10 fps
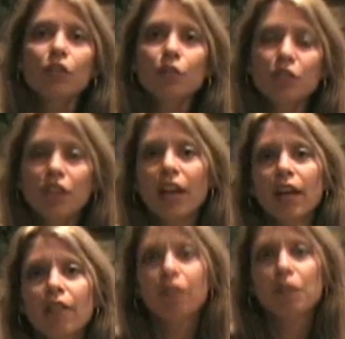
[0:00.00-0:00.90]
do
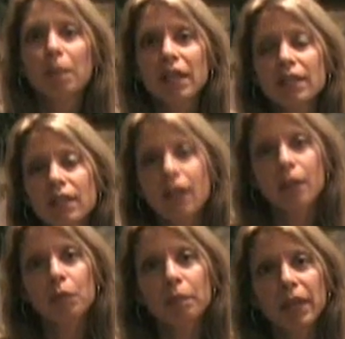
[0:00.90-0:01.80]
shave, the best
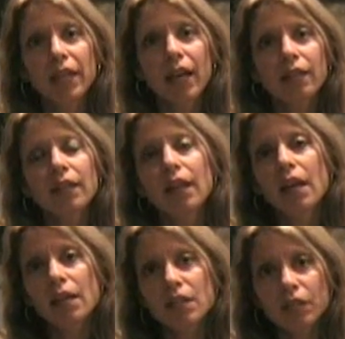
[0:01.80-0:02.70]
time would be at the
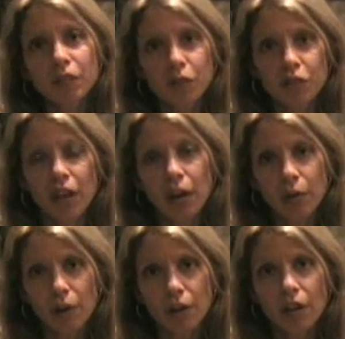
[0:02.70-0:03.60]
end of your
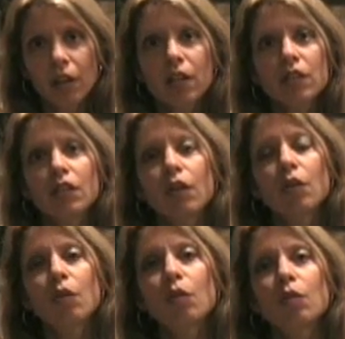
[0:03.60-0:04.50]
shower.
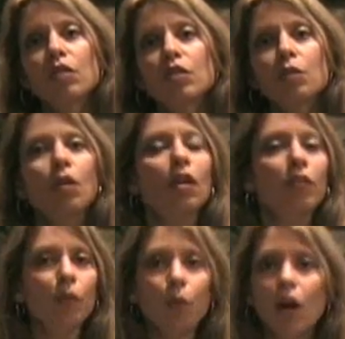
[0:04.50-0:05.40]
So do all
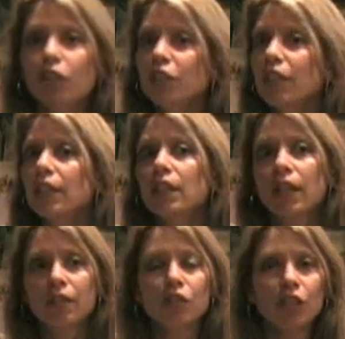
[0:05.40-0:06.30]
of your washing and
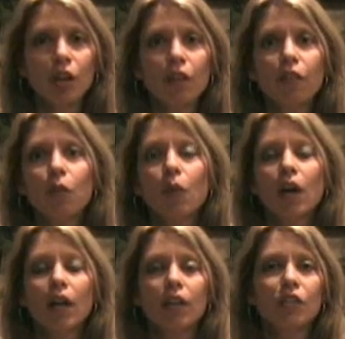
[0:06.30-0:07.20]
stay in the shower for a
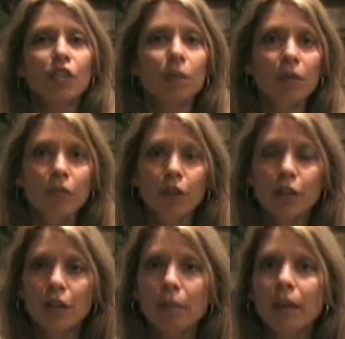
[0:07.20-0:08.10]
while, and just before
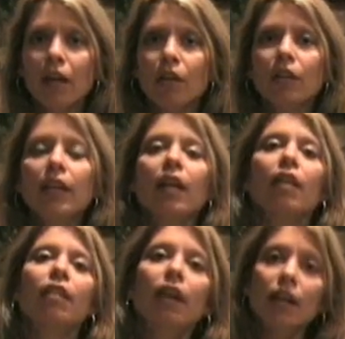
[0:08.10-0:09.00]
you come out,
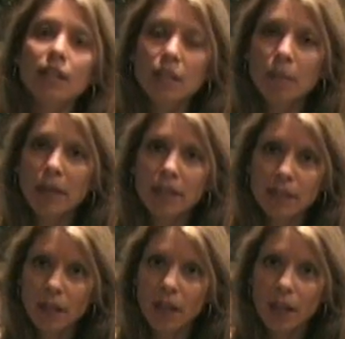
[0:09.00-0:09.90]
that's the
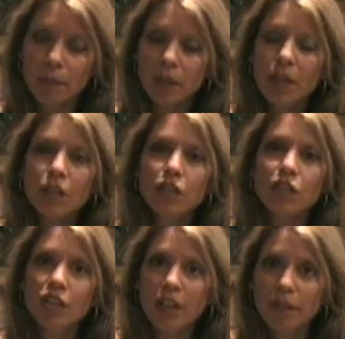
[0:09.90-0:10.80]
best time to
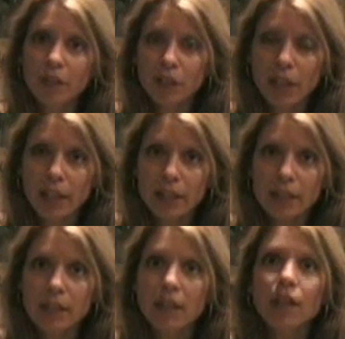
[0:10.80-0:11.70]
shave your
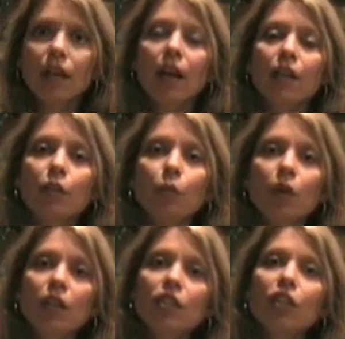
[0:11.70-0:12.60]
legs. And you
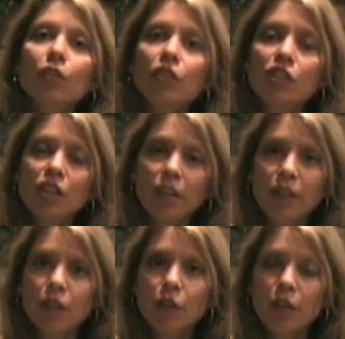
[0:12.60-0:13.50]
want to use a
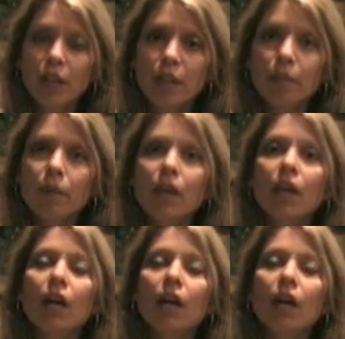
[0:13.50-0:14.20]
shaving cream.